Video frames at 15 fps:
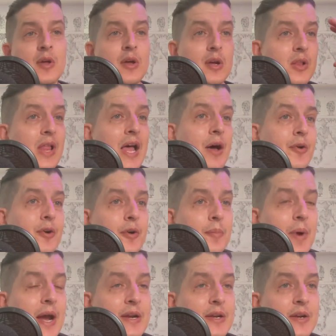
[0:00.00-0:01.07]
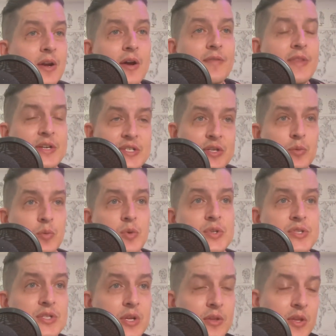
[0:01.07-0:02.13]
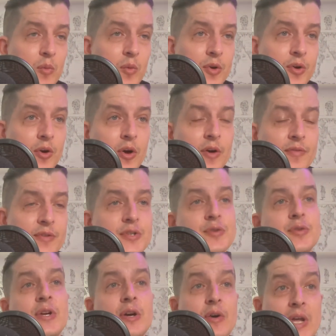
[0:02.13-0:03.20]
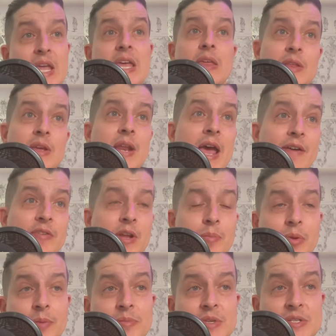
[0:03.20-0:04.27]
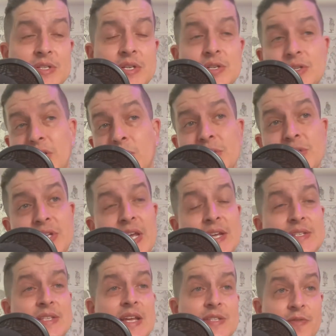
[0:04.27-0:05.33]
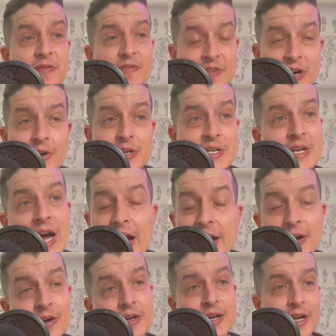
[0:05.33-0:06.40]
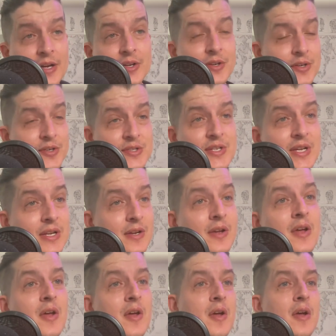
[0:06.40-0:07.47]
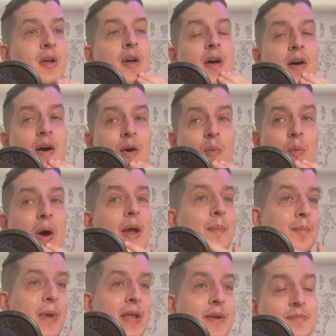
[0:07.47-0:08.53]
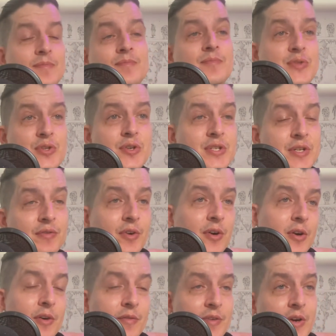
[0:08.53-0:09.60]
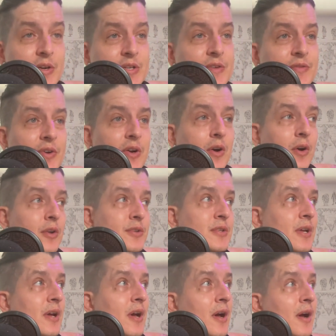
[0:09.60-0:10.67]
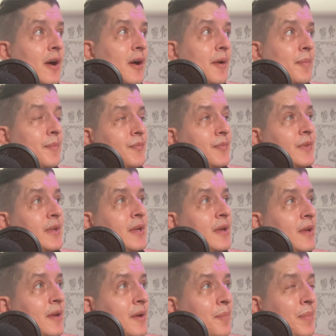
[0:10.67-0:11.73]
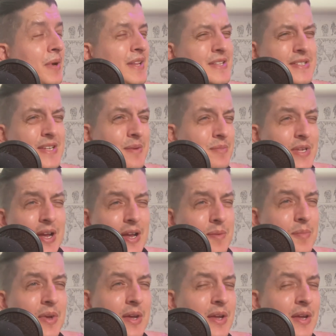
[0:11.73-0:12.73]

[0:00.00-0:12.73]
cloud her mind enough that she would suddenly wander off the trail and then have an epileptic seizure, in which case that's very dire, and I could understand why it made searching for her very difficult. But at the same time,